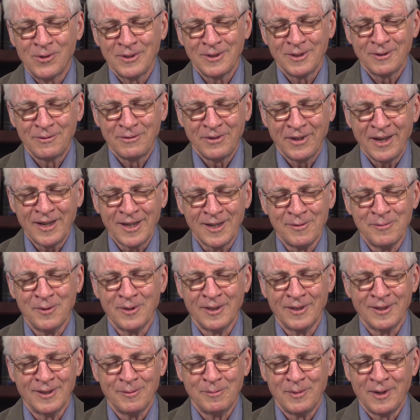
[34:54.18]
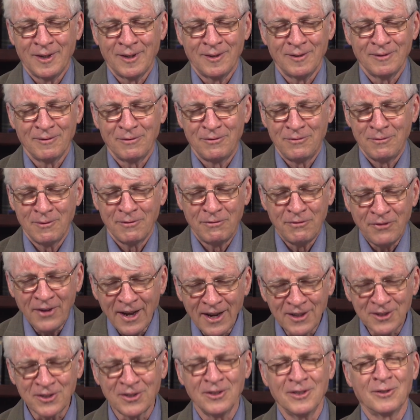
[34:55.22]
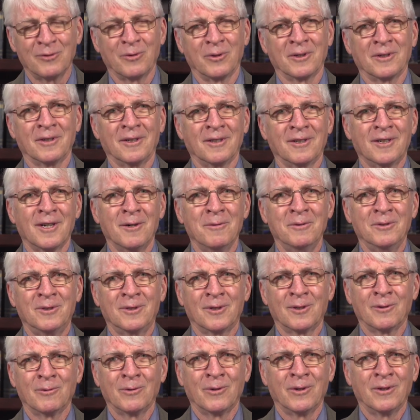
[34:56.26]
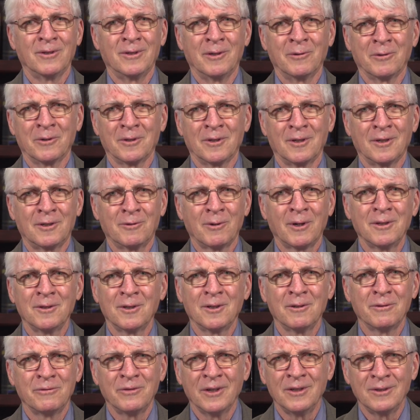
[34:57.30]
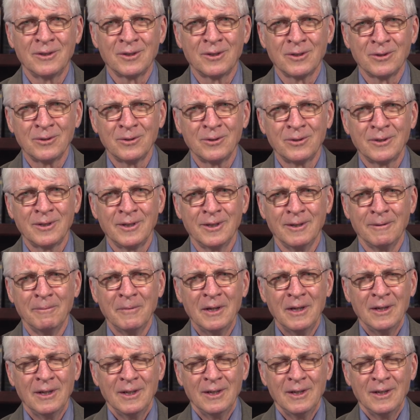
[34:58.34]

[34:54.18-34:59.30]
at Fatima about fashions were going to come into the world that were going to greatly offend the Lord.